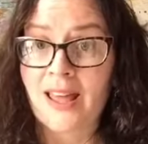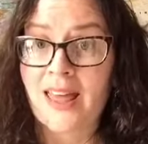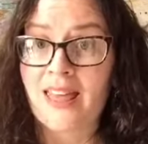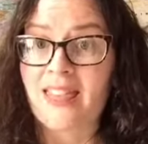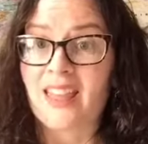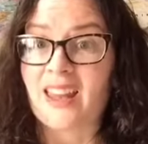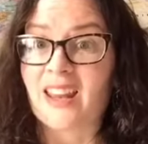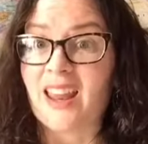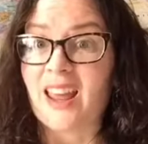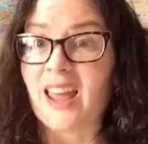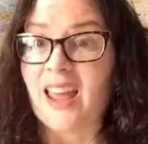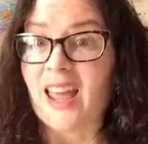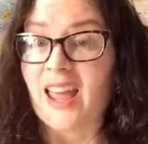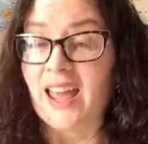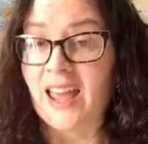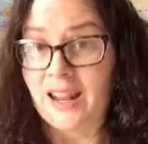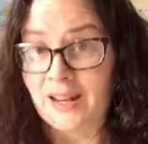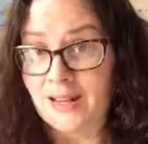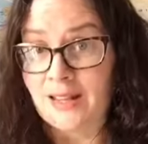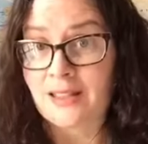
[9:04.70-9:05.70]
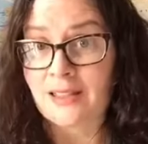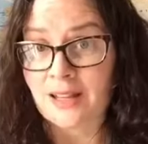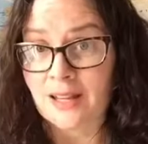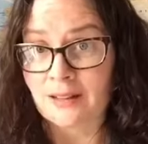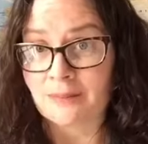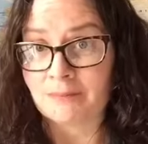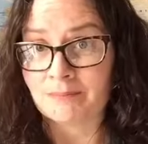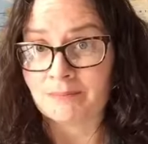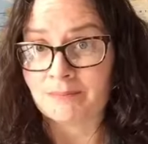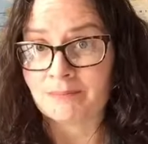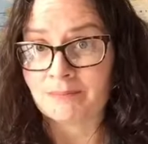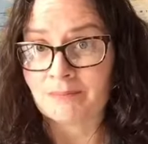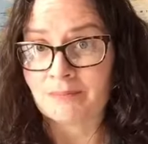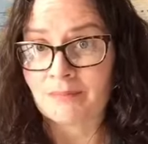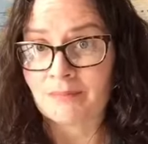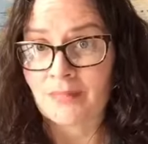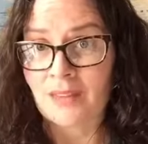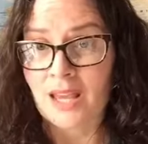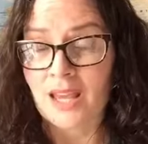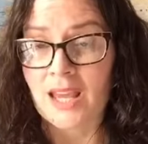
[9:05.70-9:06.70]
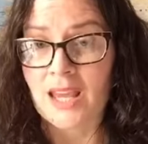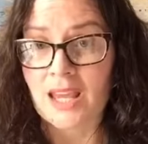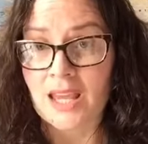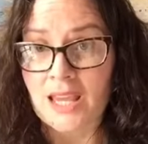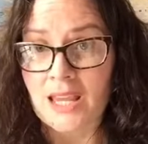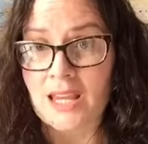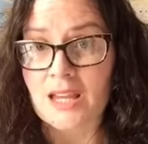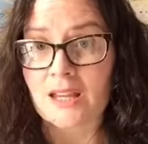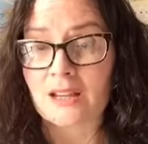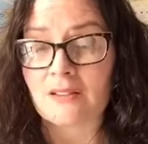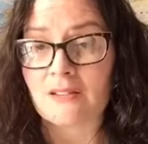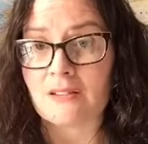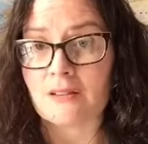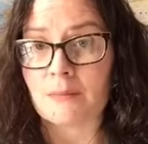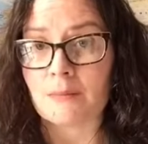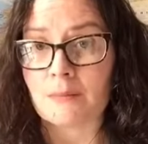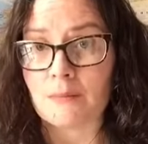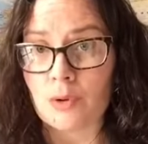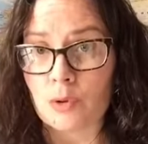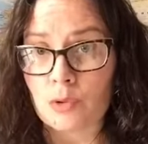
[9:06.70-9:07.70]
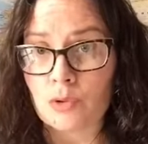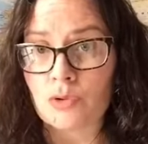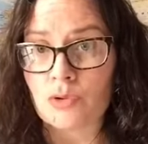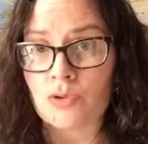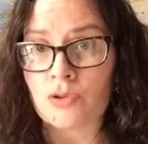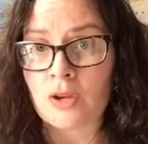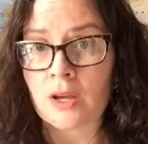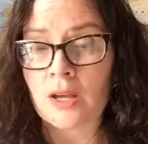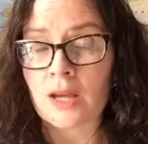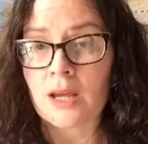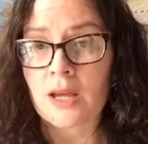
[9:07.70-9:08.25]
than anything. He is the most